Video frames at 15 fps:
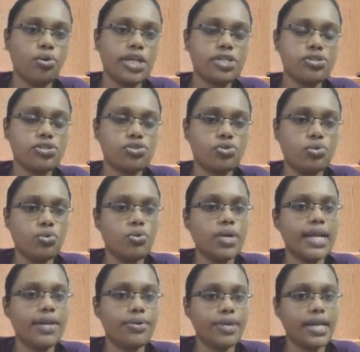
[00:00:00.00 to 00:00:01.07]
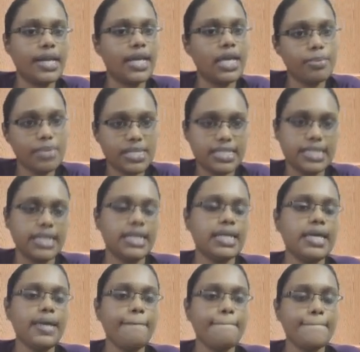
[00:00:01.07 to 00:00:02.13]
going to school and read ABCD,